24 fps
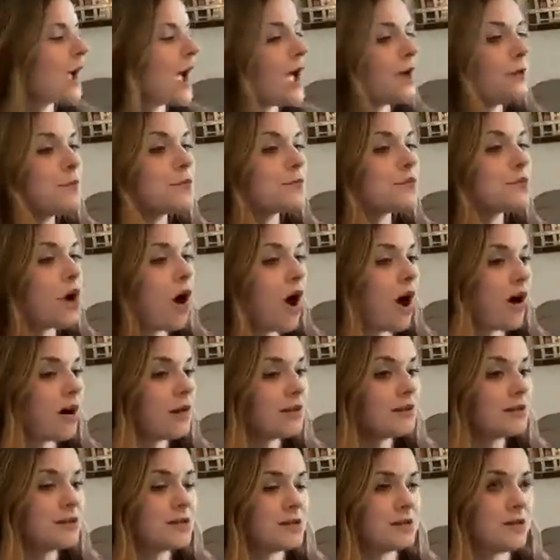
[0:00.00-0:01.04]
I was
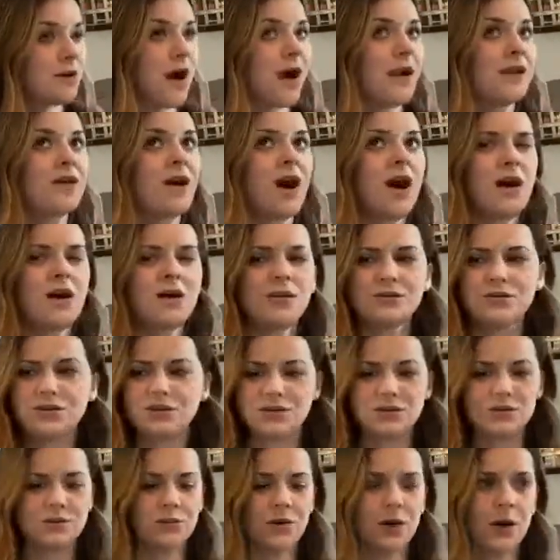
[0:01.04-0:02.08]
calling you. I called
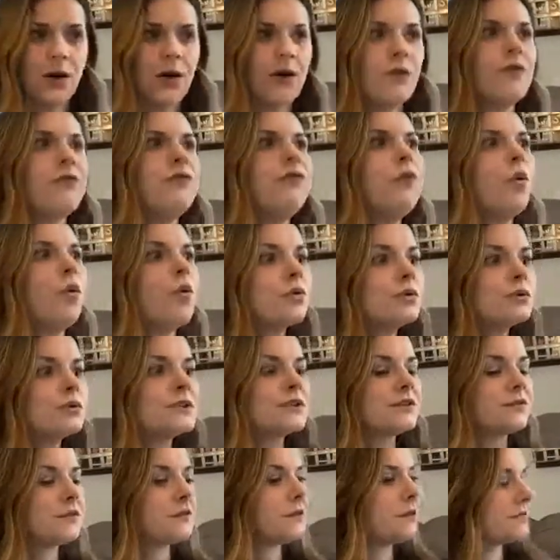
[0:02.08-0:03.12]
you 4
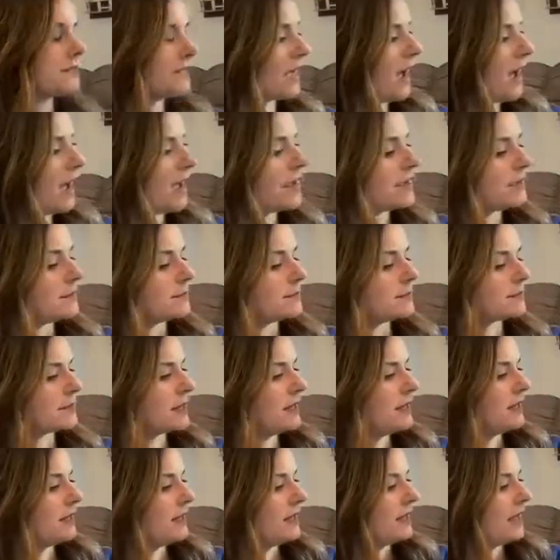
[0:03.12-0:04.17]
different times.
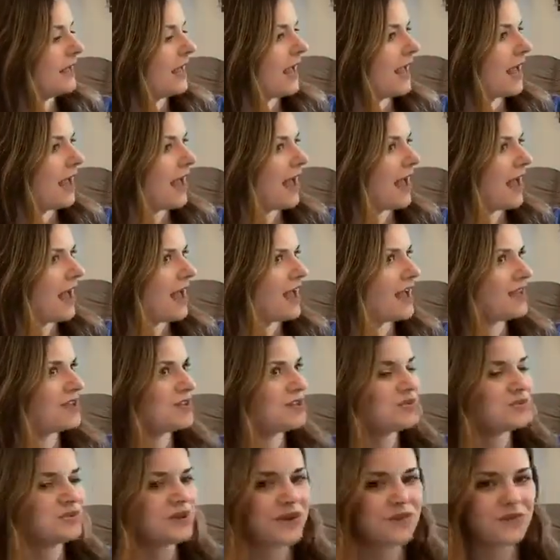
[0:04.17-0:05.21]
And
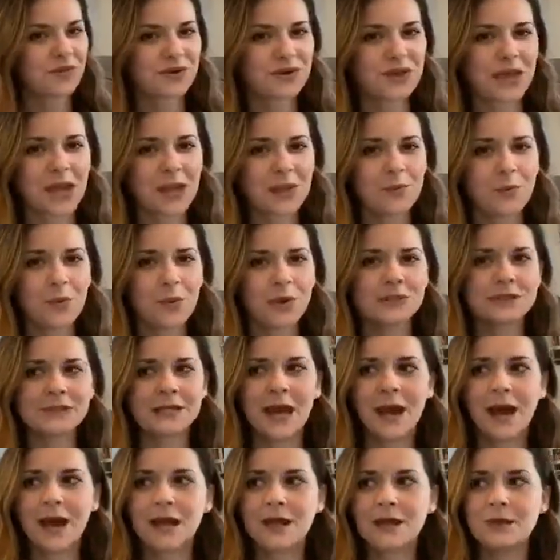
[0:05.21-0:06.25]
you never came one
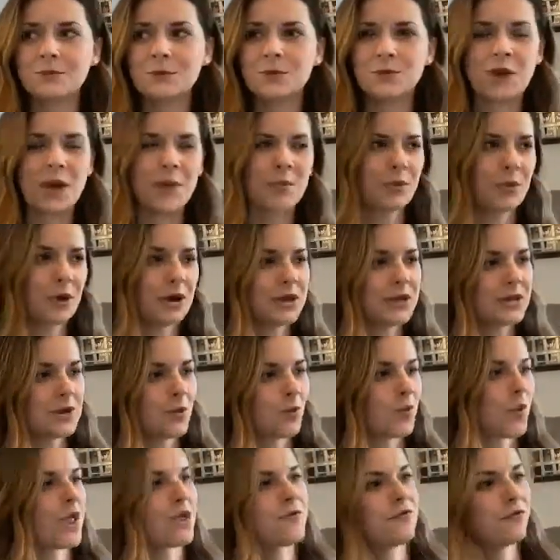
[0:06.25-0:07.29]
time. You kept running
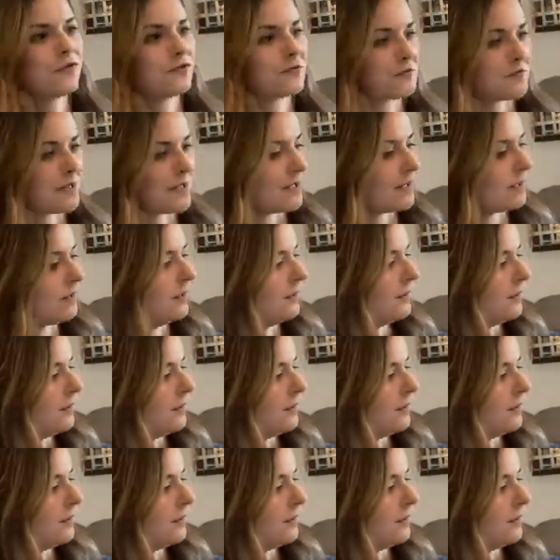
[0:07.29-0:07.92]
away from me.